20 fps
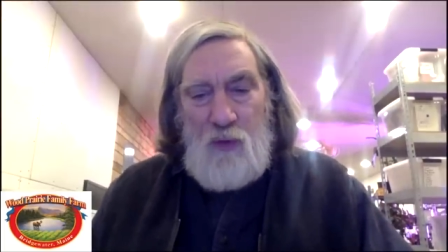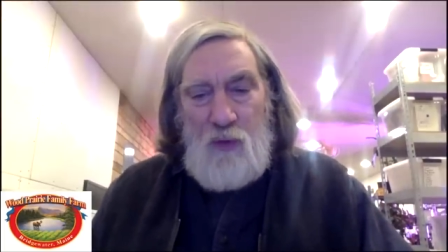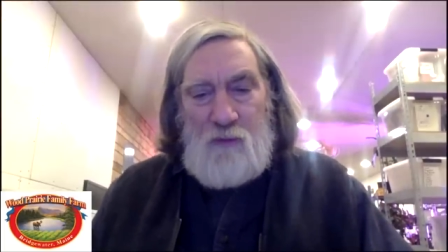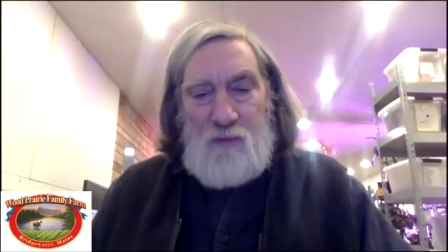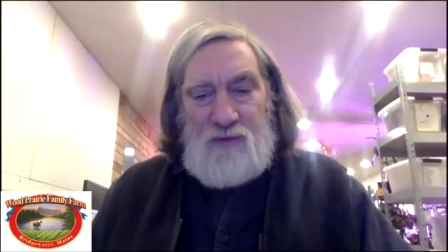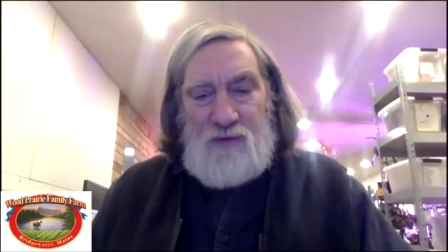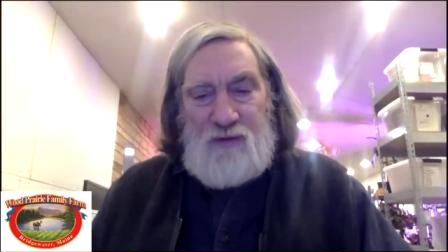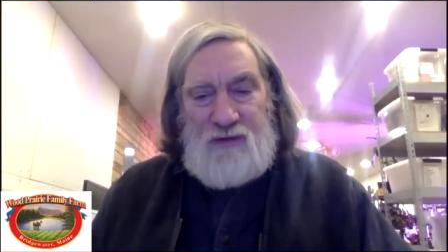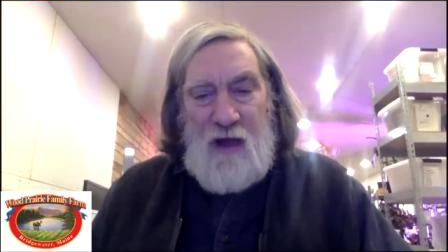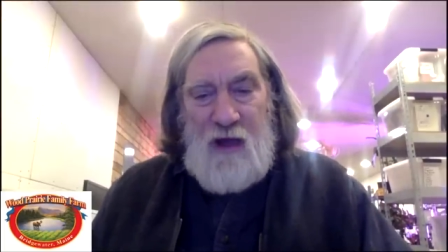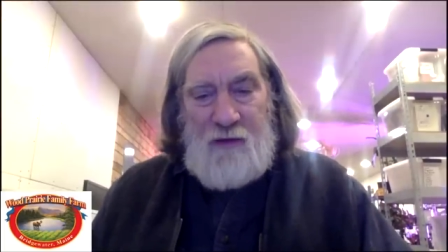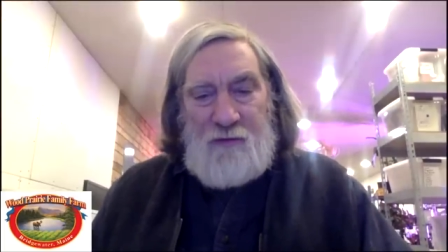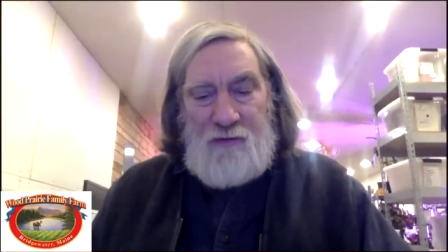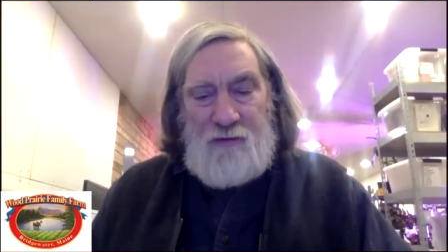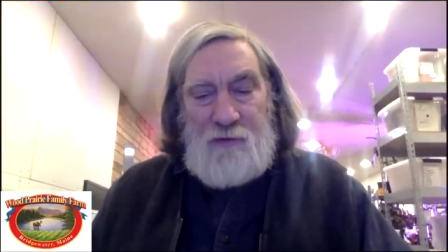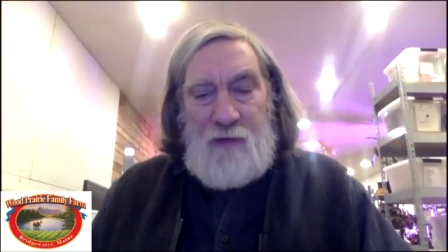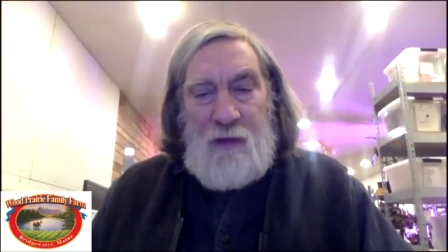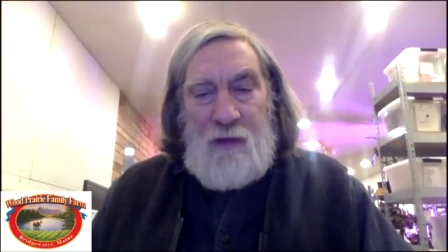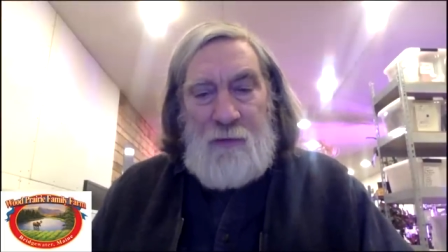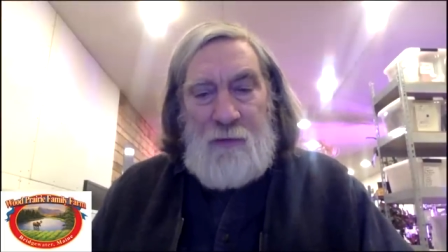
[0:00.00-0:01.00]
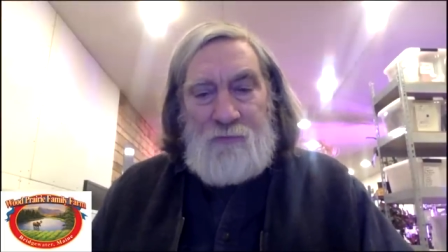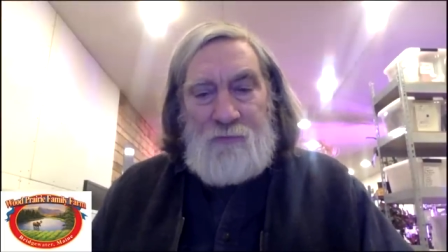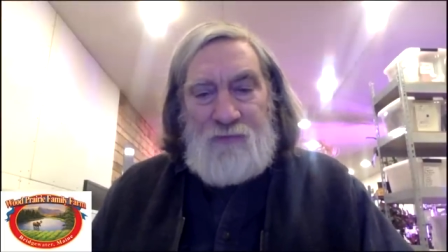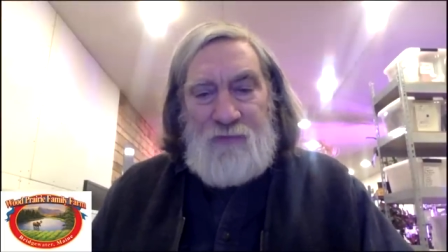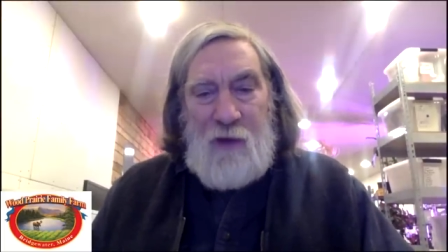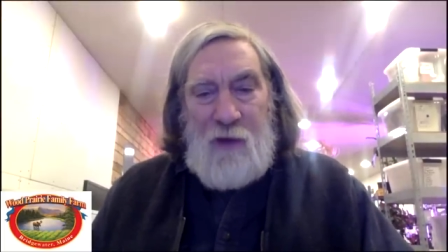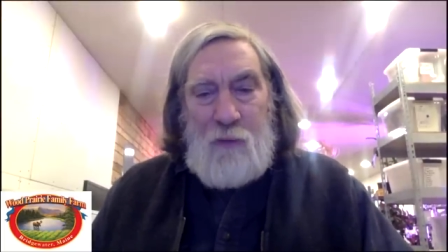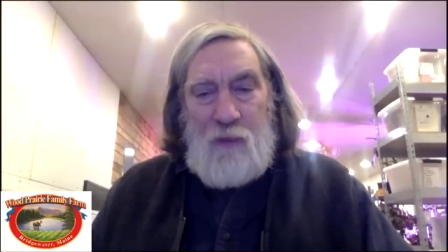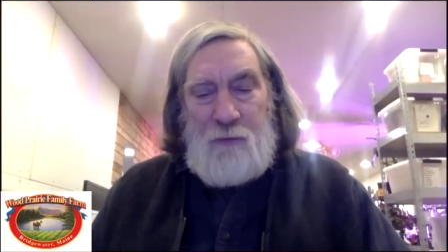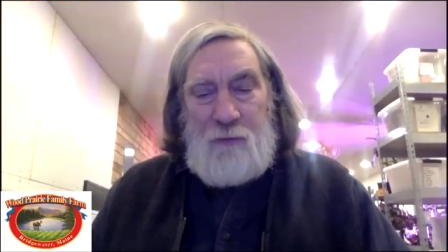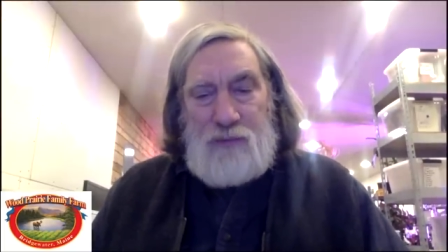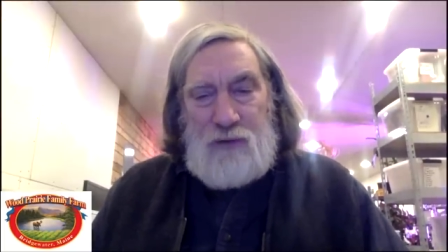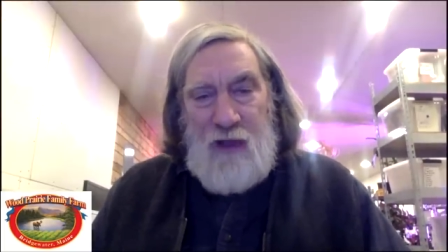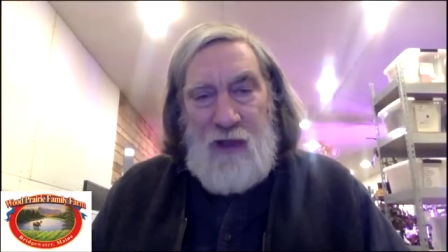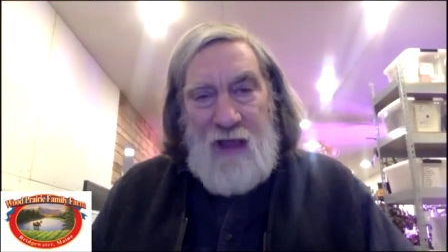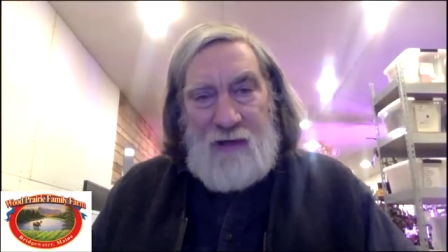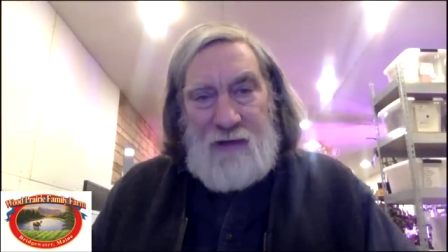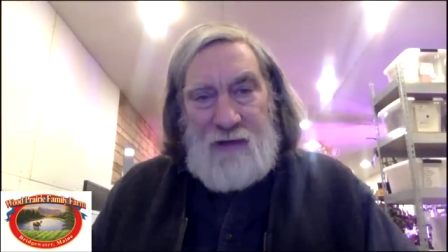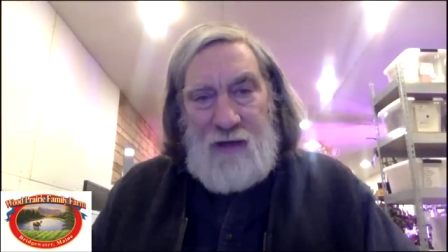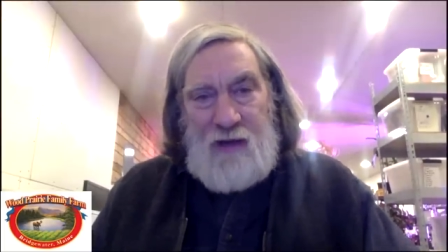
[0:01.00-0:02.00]
uh, portable tunnel
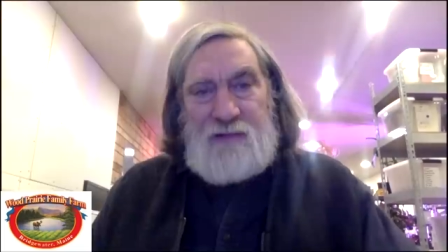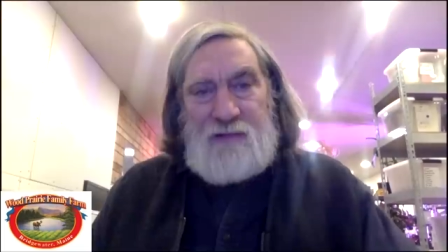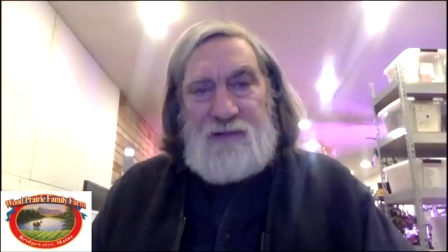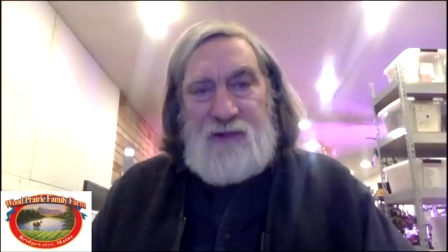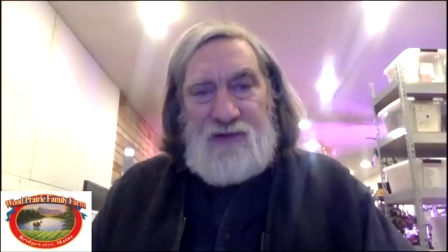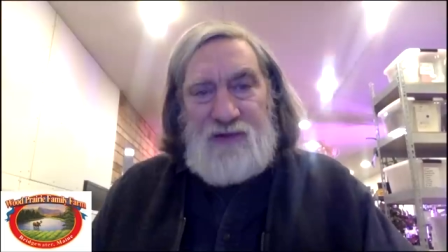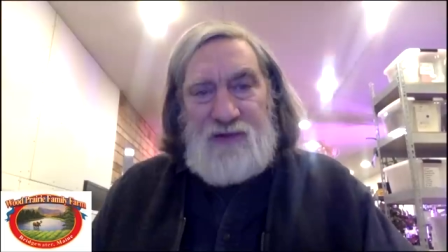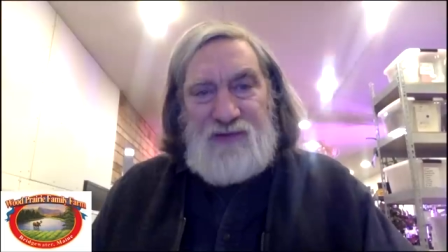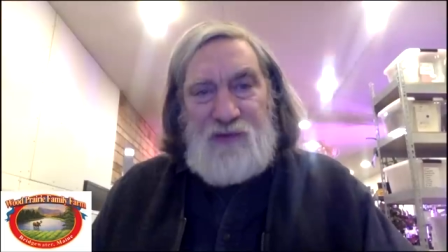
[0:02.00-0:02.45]
that we plant